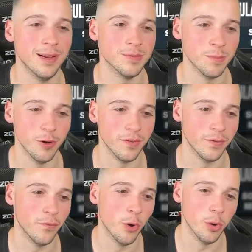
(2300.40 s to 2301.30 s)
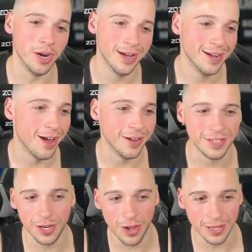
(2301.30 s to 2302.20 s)
teams moving forward. I'll
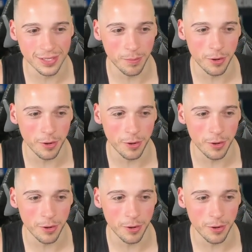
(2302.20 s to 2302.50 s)
see you guys in the